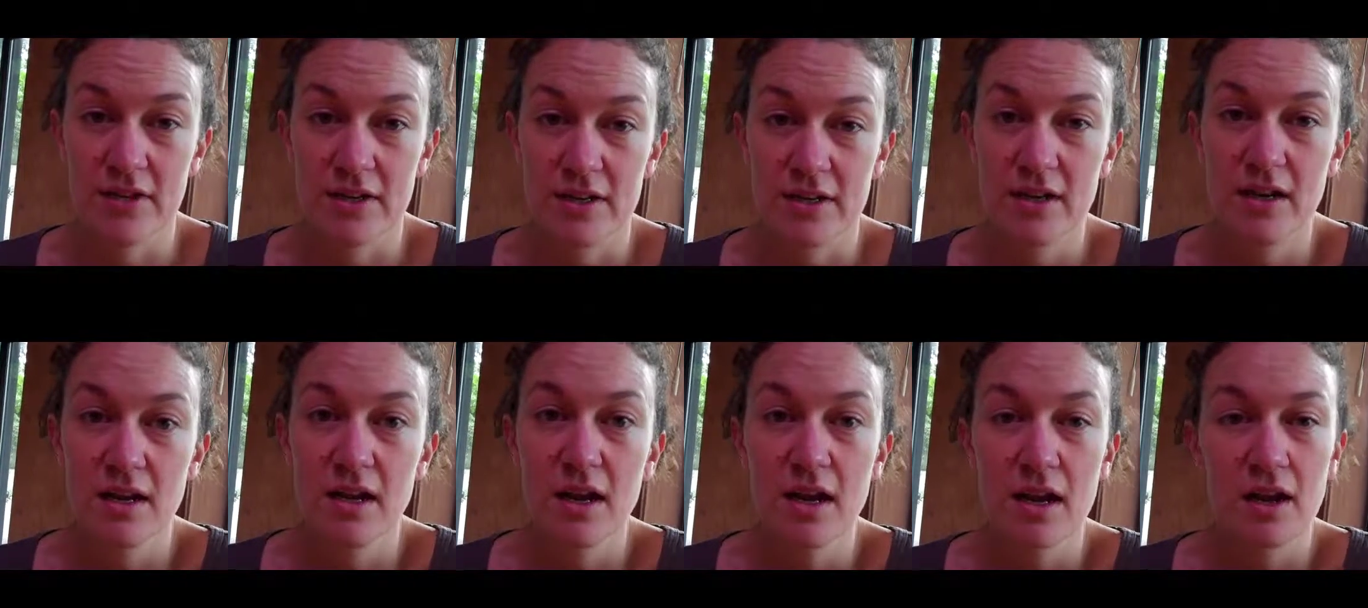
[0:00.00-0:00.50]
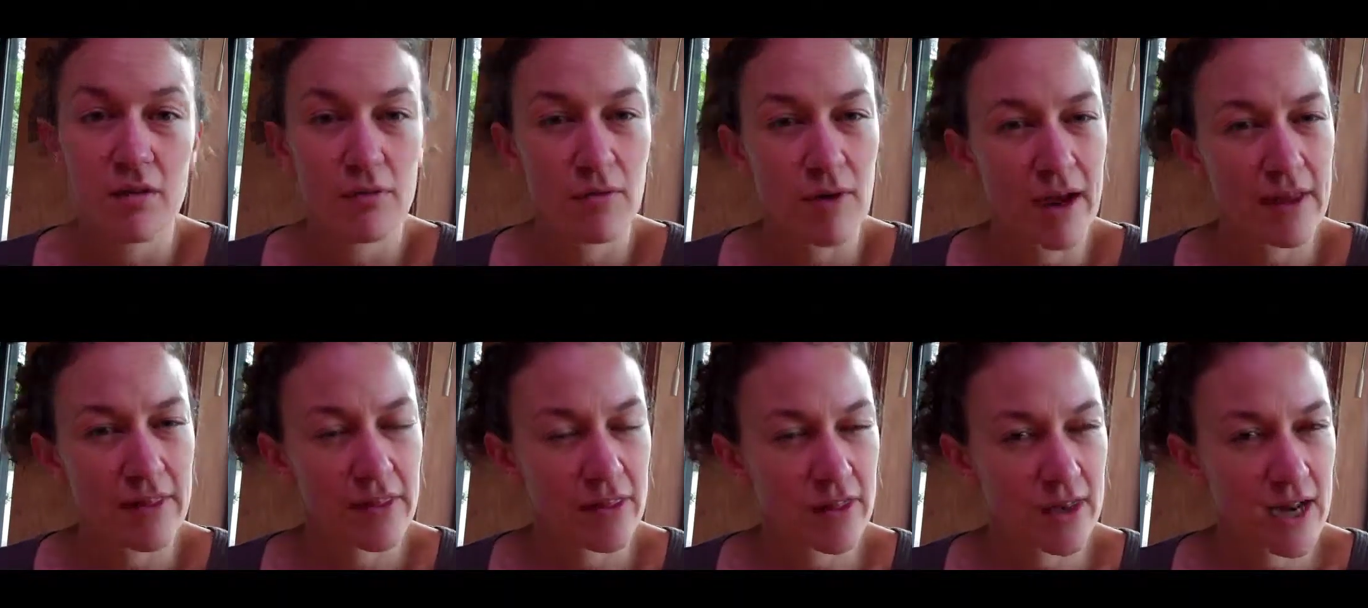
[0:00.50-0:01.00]
it,
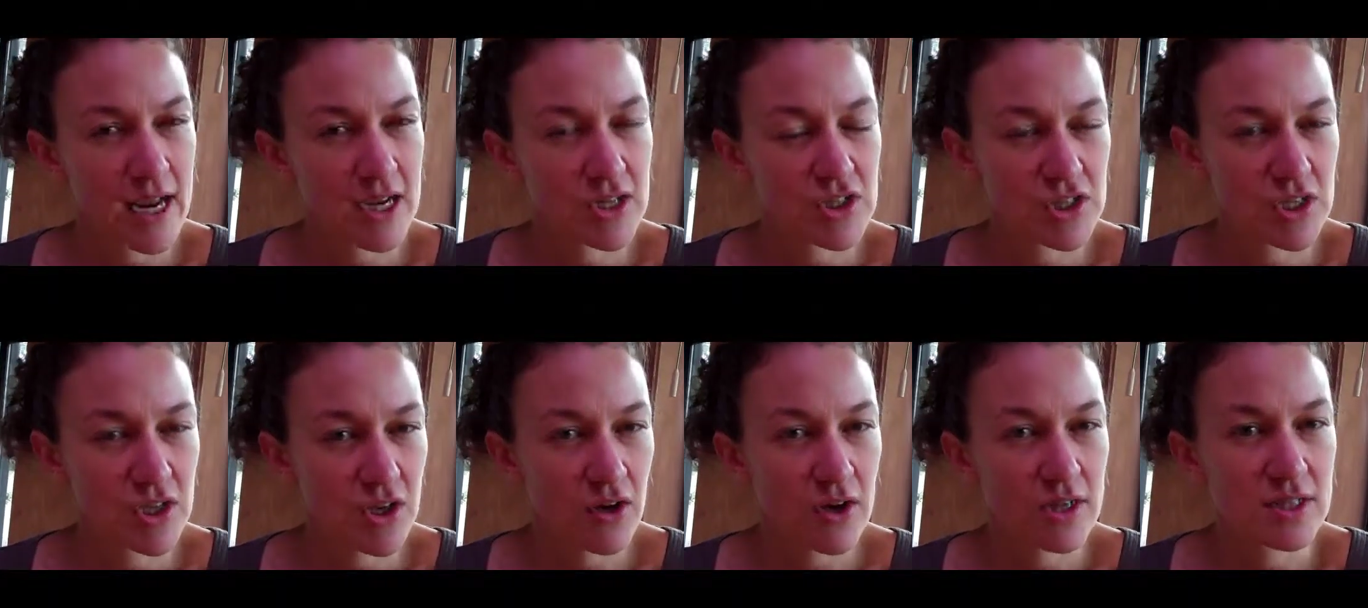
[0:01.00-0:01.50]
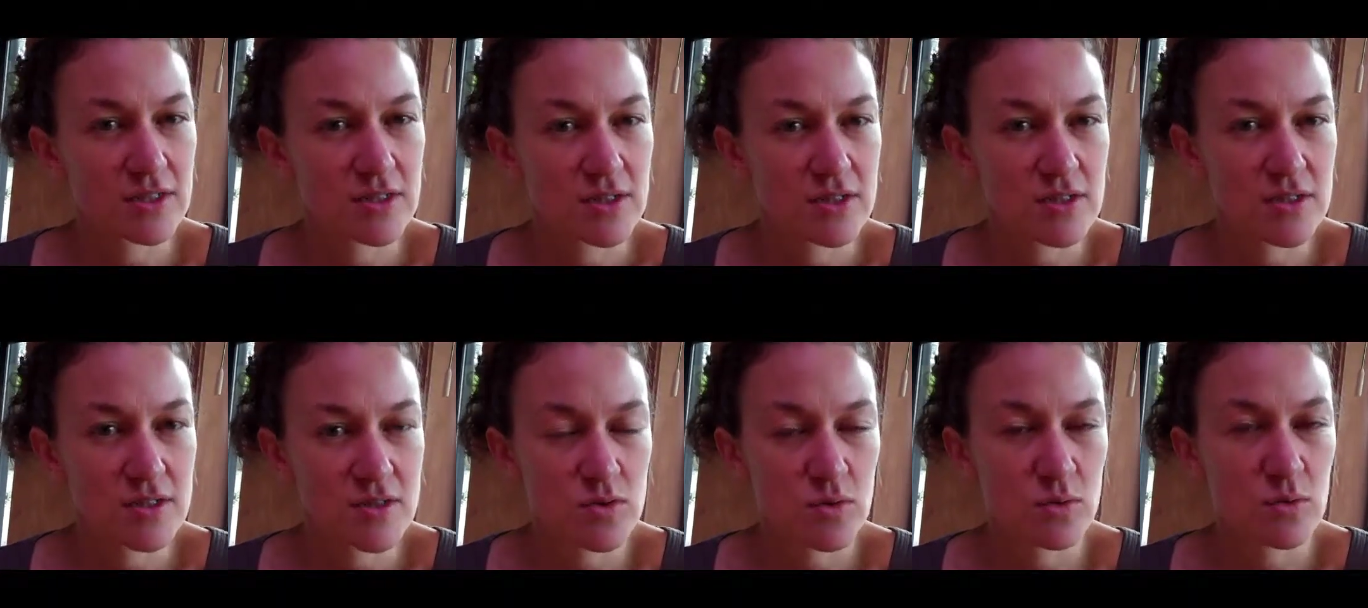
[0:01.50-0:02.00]
rather than actually going to the
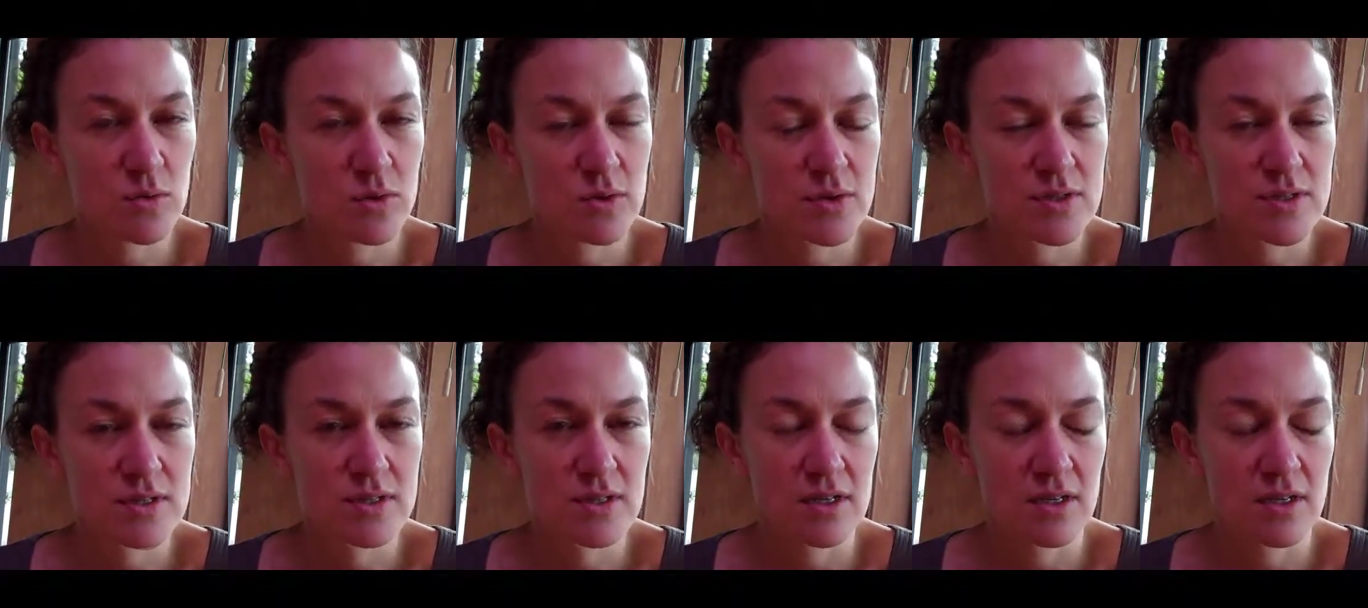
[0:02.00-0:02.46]
source,